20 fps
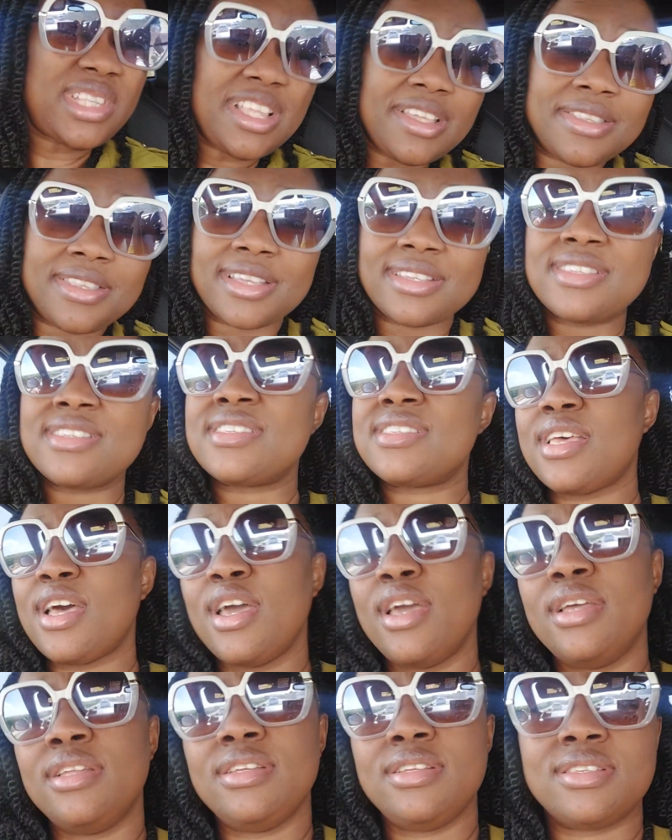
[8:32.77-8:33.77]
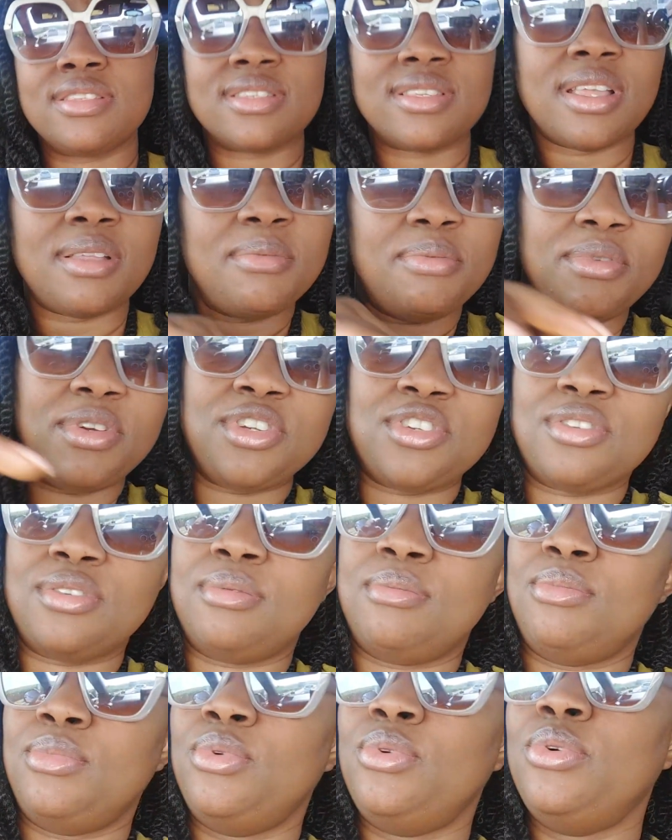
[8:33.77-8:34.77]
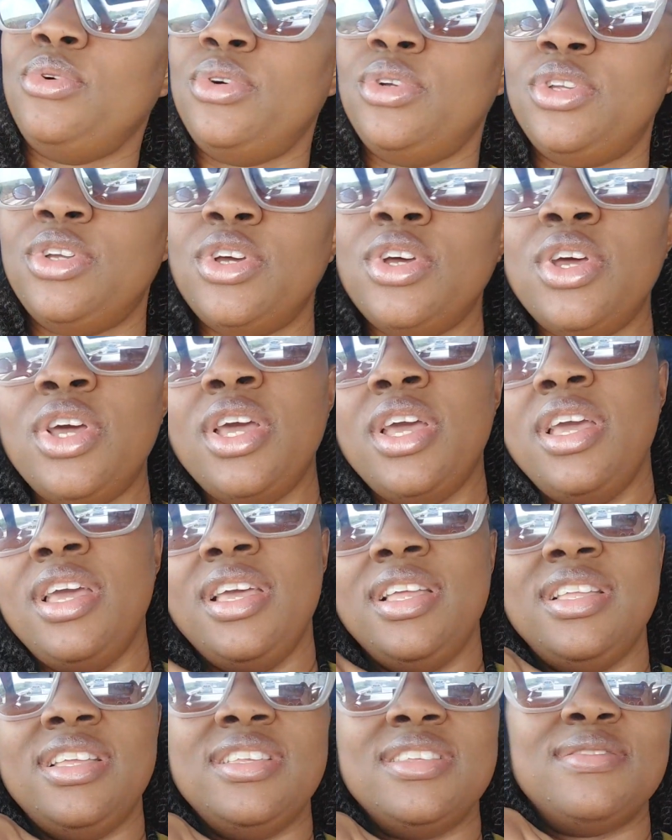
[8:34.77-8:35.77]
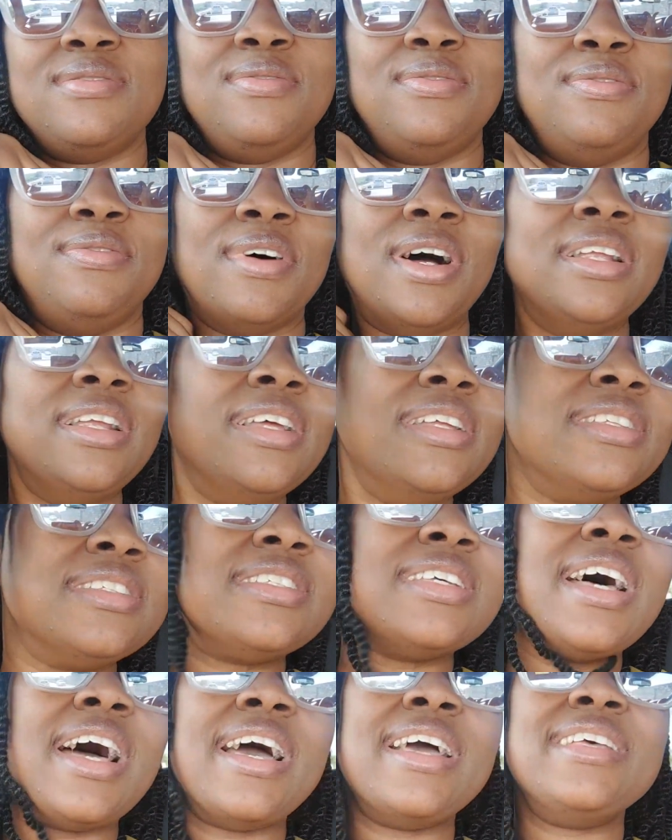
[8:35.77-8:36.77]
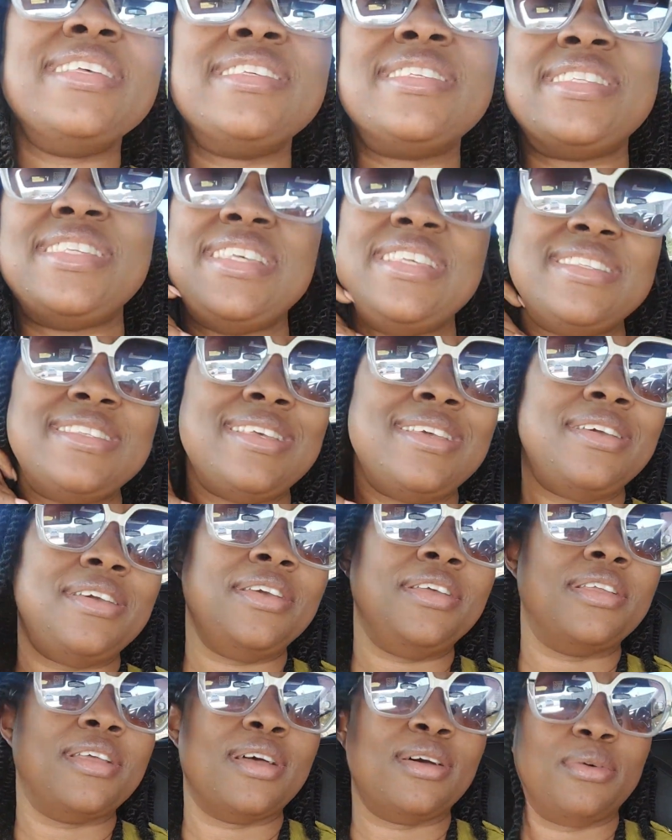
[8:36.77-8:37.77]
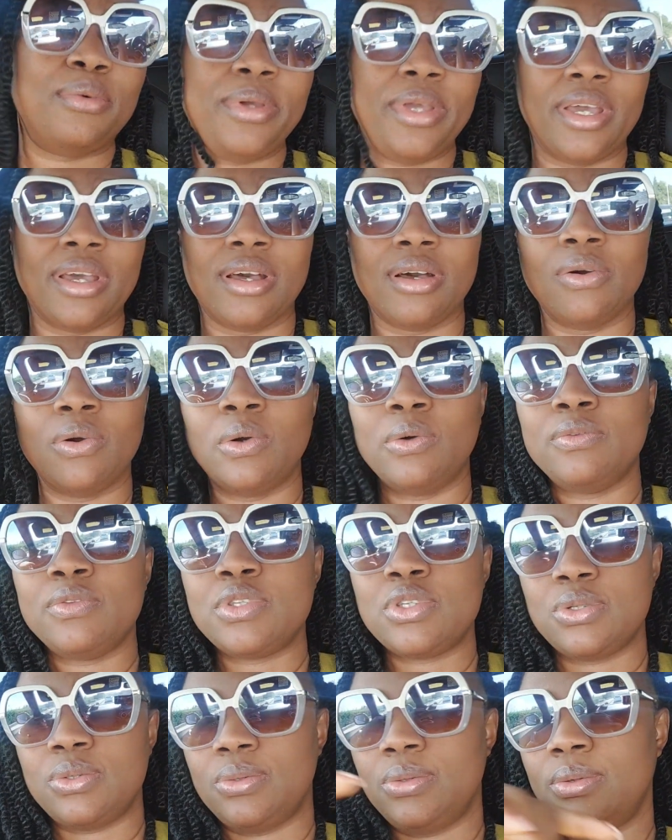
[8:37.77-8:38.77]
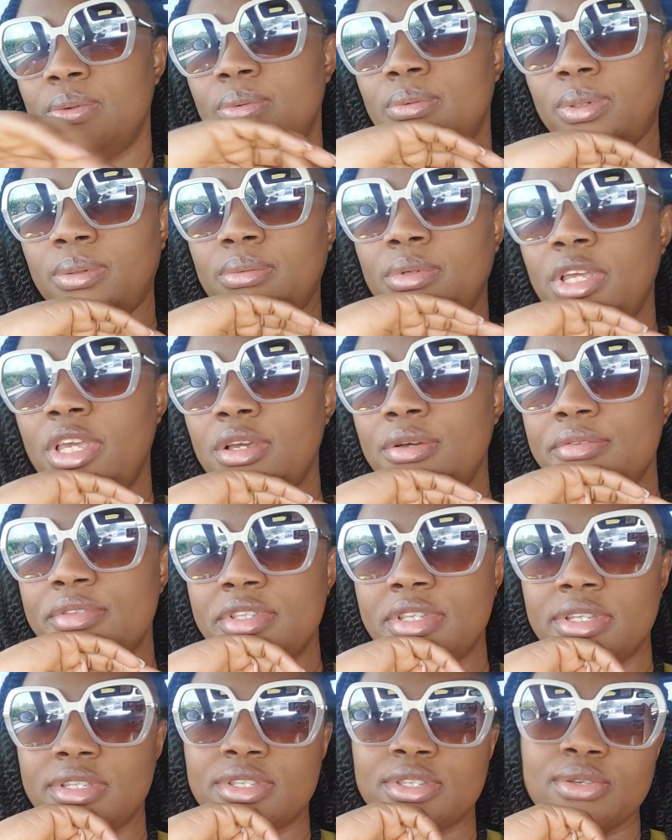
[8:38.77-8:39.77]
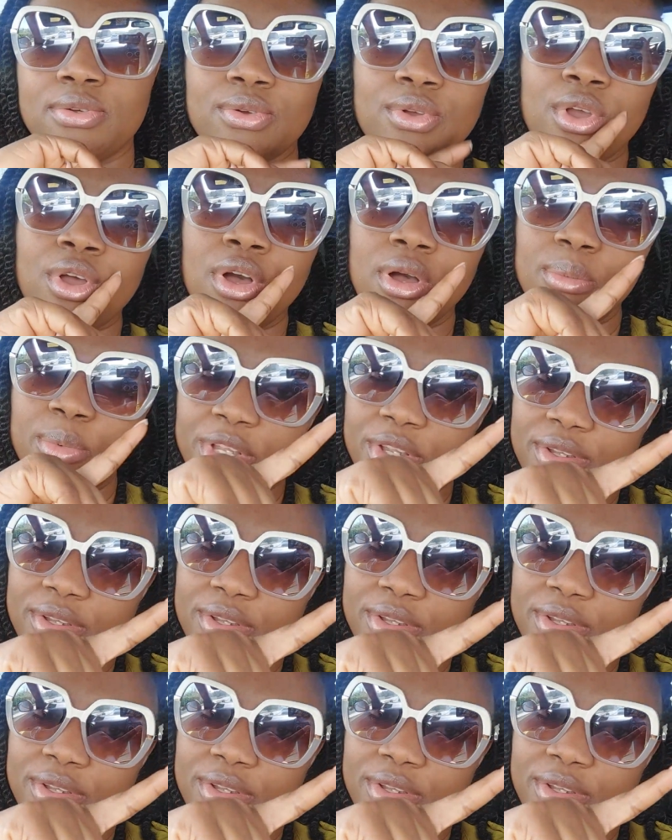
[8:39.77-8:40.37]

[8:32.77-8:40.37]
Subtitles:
That aside, it's celebration mood. It is Valentine season, and we are off to Hilton, so come with